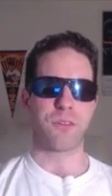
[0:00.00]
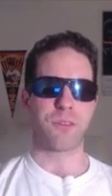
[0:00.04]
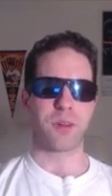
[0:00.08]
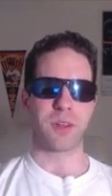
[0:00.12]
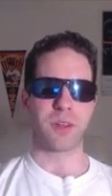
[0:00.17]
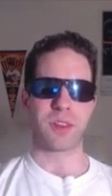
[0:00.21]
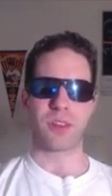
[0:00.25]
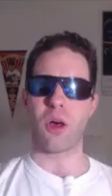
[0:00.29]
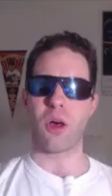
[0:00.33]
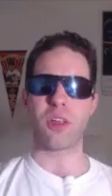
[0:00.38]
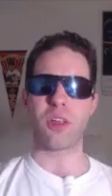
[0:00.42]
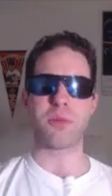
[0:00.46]

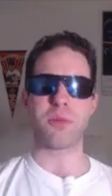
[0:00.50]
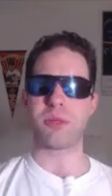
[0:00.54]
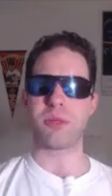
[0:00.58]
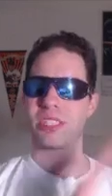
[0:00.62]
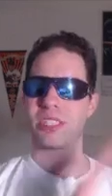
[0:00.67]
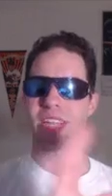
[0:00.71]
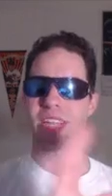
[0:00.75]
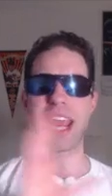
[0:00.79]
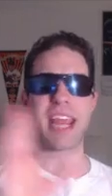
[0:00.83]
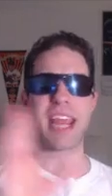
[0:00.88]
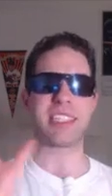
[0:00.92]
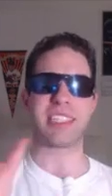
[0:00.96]
with all the
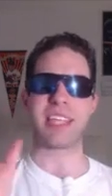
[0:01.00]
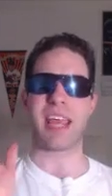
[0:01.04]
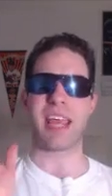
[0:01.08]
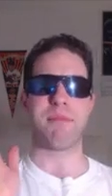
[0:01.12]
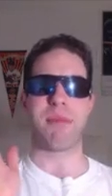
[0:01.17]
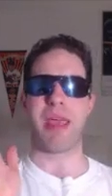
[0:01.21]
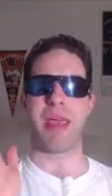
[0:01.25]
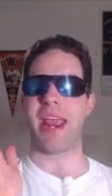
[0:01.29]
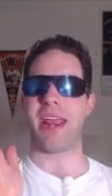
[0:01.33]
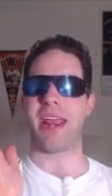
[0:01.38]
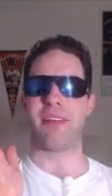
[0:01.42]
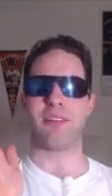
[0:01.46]
mistakes they
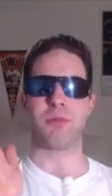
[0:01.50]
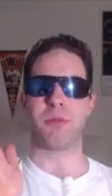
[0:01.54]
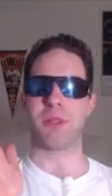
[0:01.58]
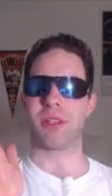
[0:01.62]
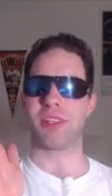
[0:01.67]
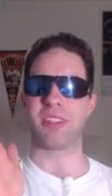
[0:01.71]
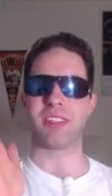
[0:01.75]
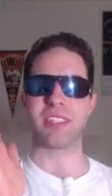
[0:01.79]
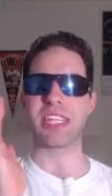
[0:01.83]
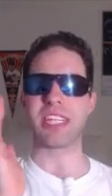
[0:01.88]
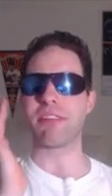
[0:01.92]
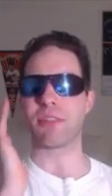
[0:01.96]
made
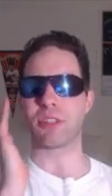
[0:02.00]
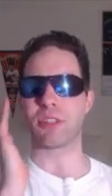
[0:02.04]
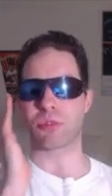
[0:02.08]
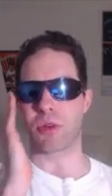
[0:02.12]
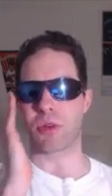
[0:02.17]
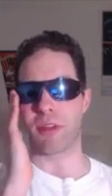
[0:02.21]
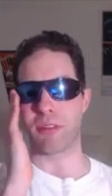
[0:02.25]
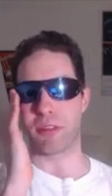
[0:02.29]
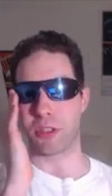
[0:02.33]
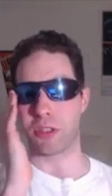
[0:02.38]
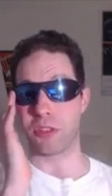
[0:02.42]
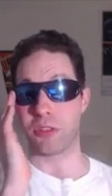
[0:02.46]
with the Divas
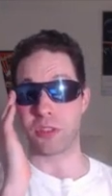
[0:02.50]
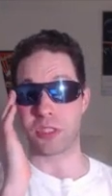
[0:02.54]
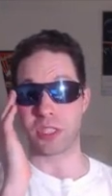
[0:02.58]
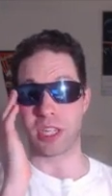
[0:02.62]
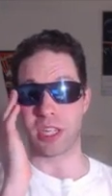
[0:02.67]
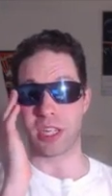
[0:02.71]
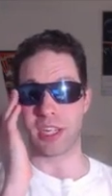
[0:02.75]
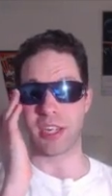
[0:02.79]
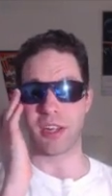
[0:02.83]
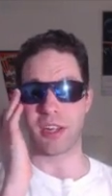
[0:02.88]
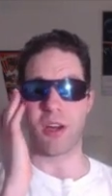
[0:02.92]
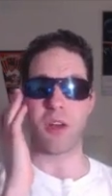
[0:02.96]

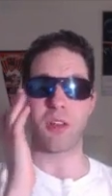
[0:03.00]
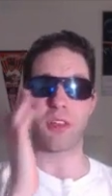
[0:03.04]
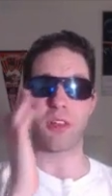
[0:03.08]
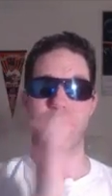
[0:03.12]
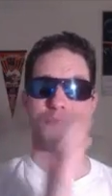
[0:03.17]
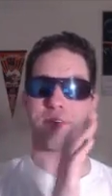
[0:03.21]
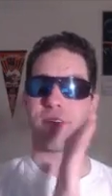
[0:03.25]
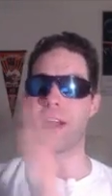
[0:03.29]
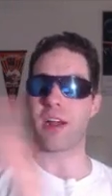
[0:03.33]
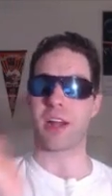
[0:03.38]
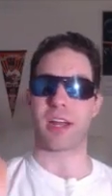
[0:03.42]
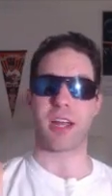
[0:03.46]
Revolution and all the
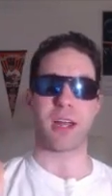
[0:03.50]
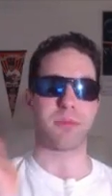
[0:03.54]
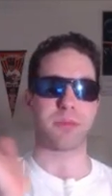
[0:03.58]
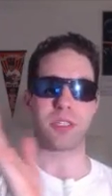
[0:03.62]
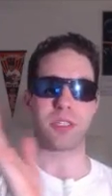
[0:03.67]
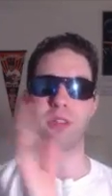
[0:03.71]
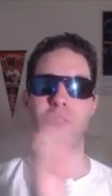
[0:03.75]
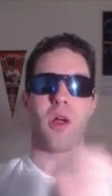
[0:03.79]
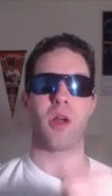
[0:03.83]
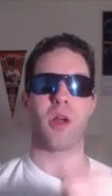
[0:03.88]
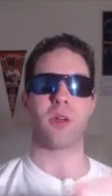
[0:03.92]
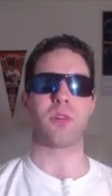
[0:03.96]

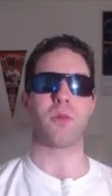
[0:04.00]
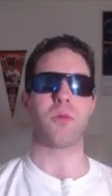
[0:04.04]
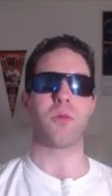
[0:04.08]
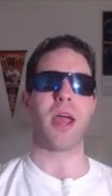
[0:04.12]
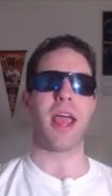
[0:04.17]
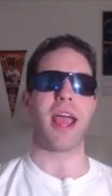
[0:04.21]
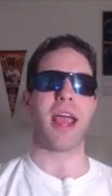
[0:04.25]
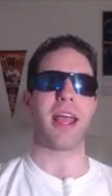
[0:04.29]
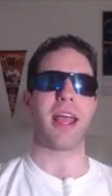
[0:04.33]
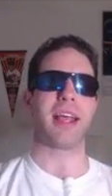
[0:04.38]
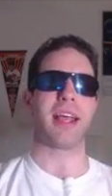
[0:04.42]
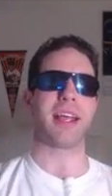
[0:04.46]
fuck-ups along the
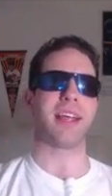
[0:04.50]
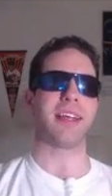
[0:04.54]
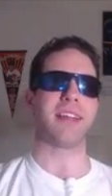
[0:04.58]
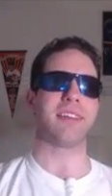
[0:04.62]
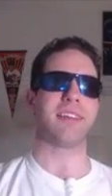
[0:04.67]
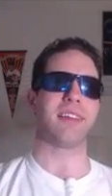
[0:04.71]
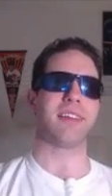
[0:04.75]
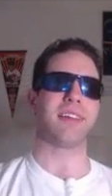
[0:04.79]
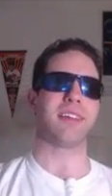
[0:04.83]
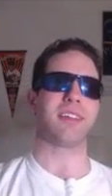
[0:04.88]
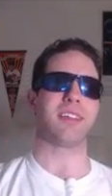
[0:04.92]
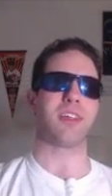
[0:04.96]
way
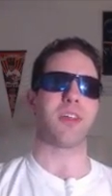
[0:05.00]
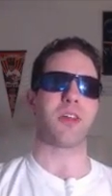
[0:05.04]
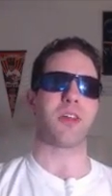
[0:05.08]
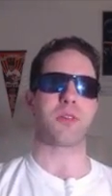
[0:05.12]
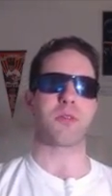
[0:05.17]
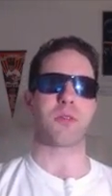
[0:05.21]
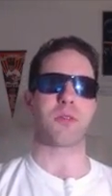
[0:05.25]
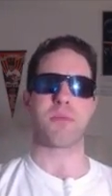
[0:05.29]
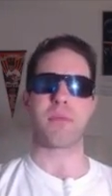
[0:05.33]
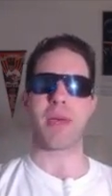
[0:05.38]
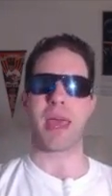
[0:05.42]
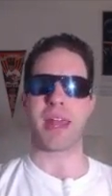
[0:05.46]
and the, you know,
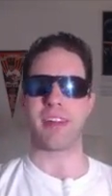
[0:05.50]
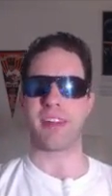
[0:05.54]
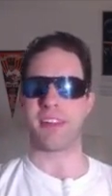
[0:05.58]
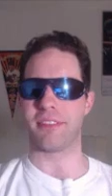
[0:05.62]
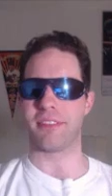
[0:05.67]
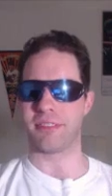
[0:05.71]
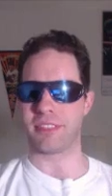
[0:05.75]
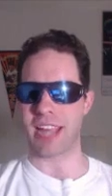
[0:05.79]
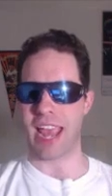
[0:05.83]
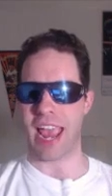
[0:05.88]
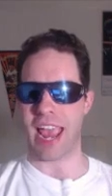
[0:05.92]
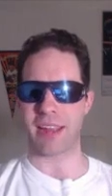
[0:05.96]
the
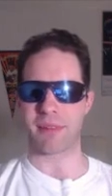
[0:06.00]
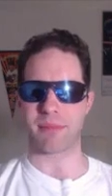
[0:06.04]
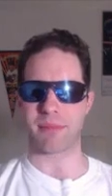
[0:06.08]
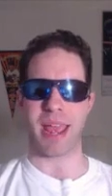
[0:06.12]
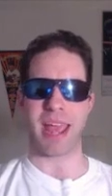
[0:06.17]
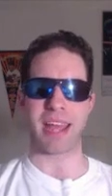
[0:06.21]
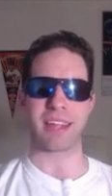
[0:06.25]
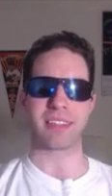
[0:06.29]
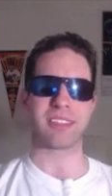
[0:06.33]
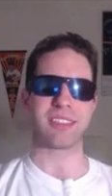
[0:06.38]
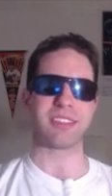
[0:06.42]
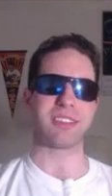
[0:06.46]
repetitive tag
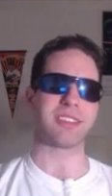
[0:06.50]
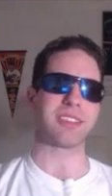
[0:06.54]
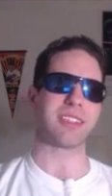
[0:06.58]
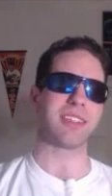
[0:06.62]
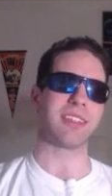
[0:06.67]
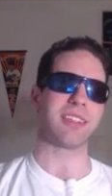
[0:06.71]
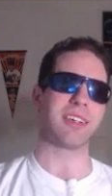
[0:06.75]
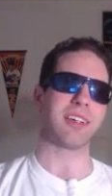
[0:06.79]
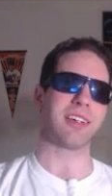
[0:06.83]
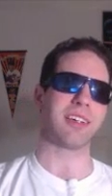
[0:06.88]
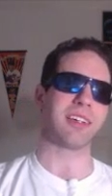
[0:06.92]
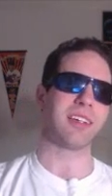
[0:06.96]
matches
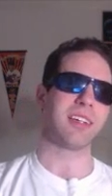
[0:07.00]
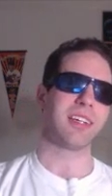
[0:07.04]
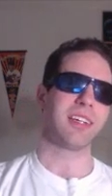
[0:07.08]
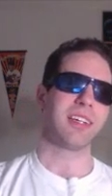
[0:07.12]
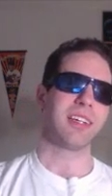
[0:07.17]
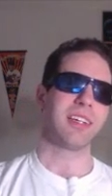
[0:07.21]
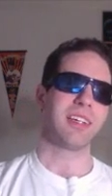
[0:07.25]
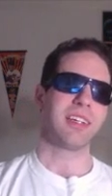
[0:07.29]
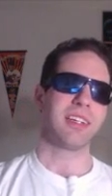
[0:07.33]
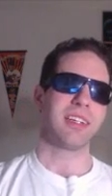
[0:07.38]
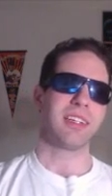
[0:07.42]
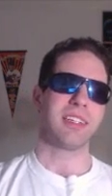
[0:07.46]
and the
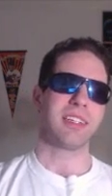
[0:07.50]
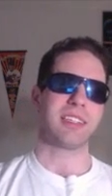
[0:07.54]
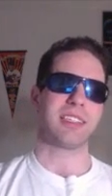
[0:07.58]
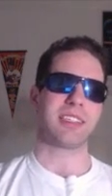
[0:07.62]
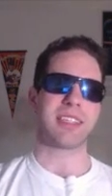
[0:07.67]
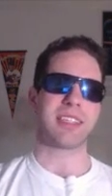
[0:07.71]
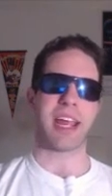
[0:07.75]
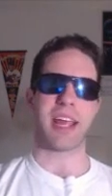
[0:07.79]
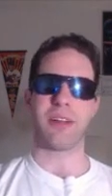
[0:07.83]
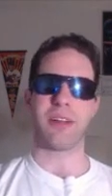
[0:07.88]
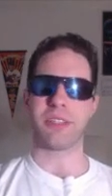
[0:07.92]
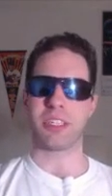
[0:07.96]

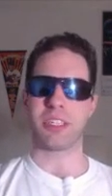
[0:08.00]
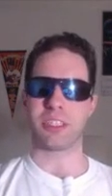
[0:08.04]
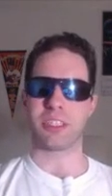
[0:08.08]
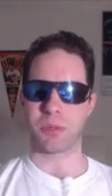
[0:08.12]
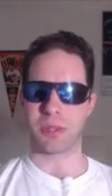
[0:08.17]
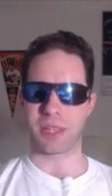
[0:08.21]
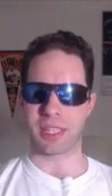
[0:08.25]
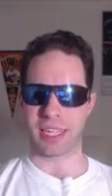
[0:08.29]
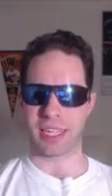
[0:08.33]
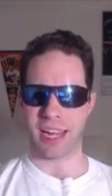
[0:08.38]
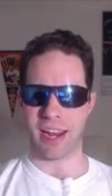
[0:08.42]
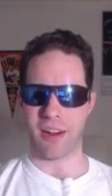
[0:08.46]
staleness
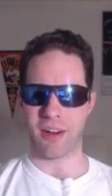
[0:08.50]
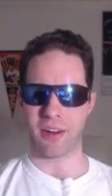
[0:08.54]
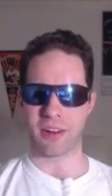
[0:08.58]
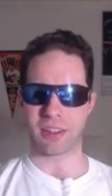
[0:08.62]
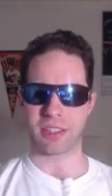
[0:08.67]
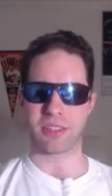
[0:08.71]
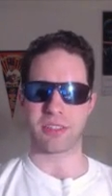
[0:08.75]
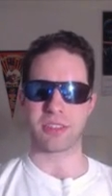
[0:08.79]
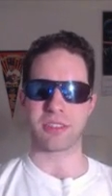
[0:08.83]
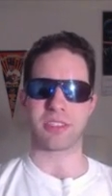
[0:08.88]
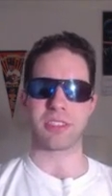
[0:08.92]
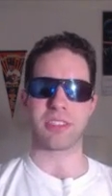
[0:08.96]
with the
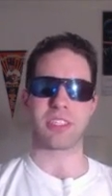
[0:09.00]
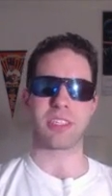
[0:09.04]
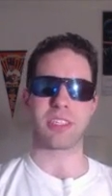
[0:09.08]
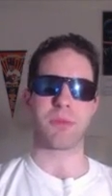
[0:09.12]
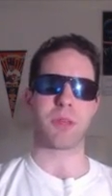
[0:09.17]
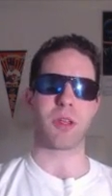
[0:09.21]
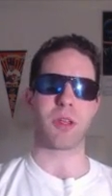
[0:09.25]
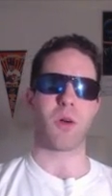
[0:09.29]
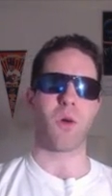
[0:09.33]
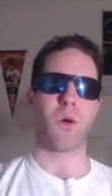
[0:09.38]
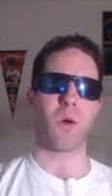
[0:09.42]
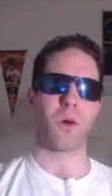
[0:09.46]
characters and some
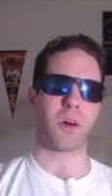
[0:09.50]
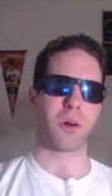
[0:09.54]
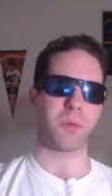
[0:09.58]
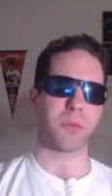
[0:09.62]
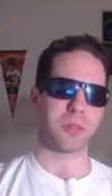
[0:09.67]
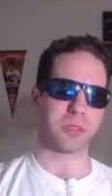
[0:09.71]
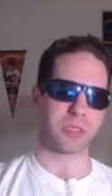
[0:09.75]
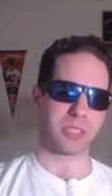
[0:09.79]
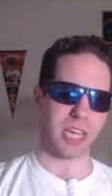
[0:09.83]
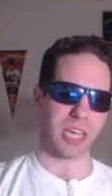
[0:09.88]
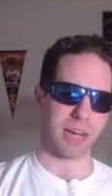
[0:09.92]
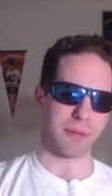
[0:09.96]
of the
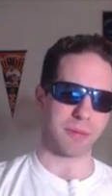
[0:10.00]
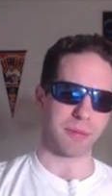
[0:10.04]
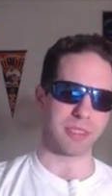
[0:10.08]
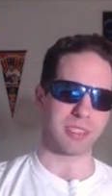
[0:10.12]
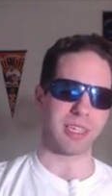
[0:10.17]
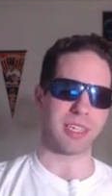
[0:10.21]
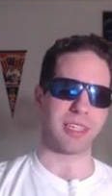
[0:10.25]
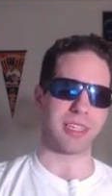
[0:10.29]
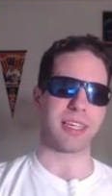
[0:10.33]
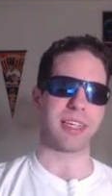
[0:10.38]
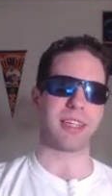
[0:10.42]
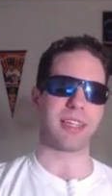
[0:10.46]
horrible segments
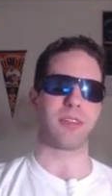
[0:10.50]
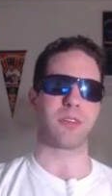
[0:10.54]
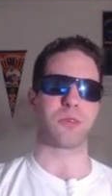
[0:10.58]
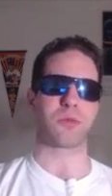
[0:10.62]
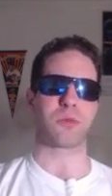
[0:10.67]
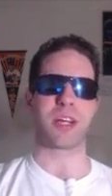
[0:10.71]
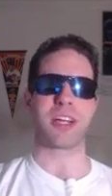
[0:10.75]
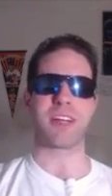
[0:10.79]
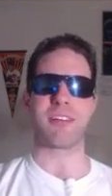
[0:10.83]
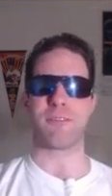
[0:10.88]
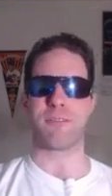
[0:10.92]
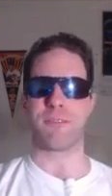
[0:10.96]
they did, the
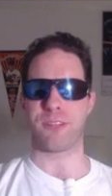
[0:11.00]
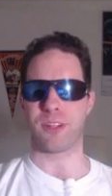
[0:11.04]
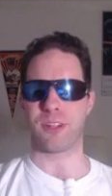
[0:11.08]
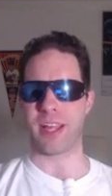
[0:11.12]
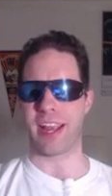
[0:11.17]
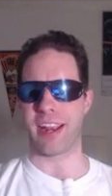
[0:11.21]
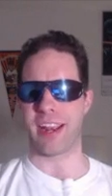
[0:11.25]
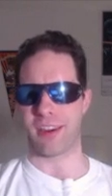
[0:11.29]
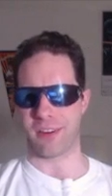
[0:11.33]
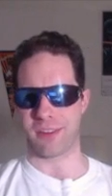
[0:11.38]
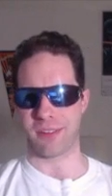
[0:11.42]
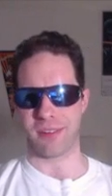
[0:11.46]
Ric
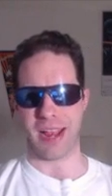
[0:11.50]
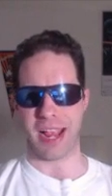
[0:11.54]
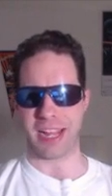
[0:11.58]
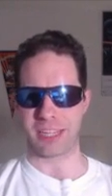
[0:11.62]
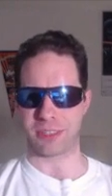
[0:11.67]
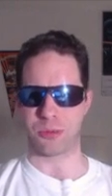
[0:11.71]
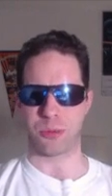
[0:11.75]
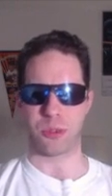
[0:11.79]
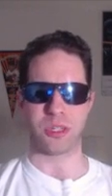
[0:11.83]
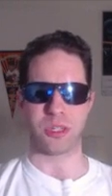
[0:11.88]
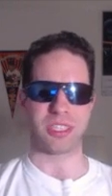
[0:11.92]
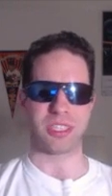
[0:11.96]
Flair
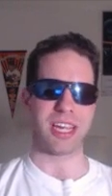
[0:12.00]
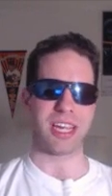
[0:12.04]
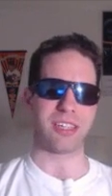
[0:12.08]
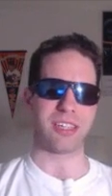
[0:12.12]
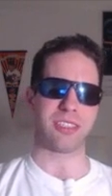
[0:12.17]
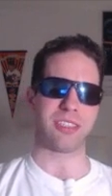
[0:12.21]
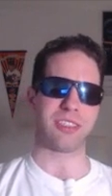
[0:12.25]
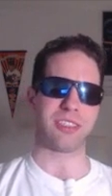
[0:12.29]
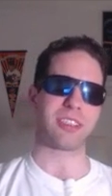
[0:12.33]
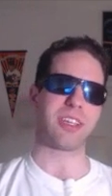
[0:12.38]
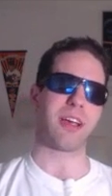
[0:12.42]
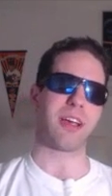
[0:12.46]

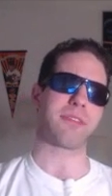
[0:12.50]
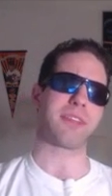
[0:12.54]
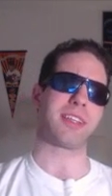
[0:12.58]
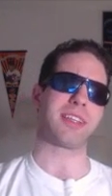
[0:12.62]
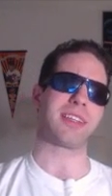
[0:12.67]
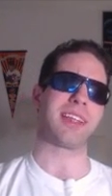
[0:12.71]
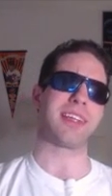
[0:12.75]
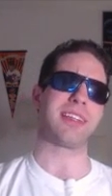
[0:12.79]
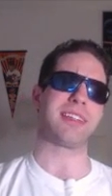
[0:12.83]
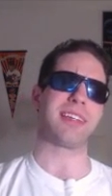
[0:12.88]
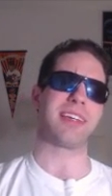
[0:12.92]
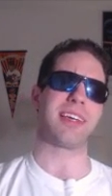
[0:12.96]
exploitation stuff
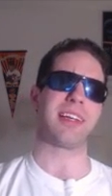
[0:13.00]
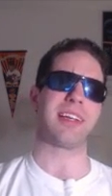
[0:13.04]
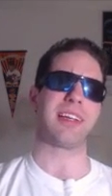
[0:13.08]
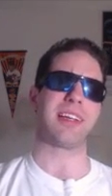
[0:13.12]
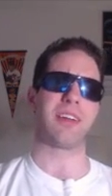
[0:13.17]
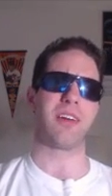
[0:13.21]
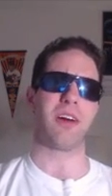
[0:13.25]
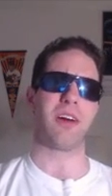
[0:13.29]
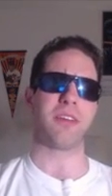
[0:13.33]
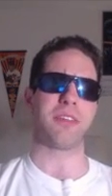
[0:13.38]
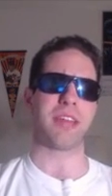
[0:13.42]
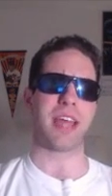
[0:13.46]
that they did
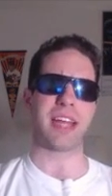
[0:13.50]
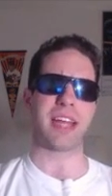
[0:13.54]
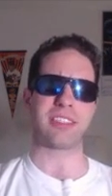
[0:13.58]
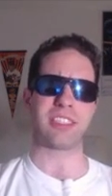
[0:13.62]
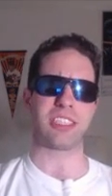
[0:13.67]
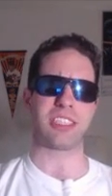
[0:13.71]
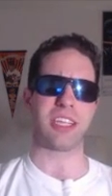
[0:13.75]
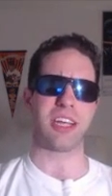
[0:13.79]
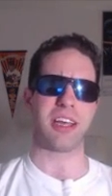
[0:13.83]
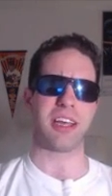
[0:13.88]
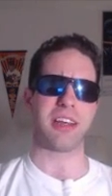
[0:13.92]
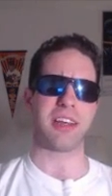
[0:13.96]
and all that
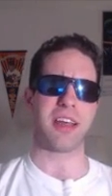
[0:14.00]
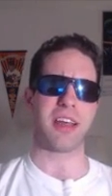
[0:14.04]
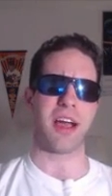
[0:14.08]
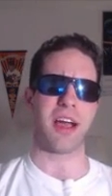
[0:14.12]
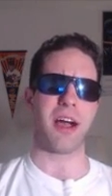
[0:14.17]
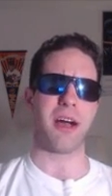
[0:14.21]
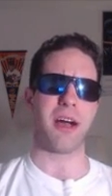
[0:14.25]
shit,